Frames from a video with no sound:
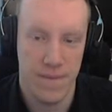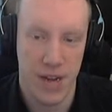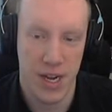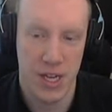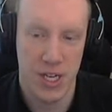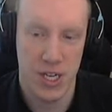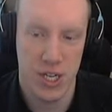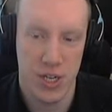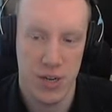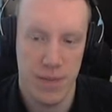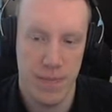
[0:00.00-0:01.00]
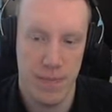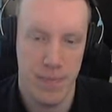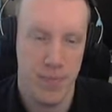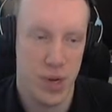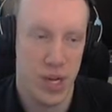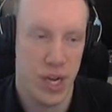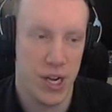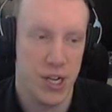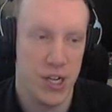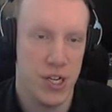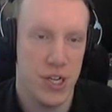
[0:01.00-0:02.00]
Fight.
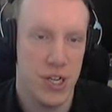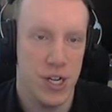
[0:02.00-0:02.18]
Bite.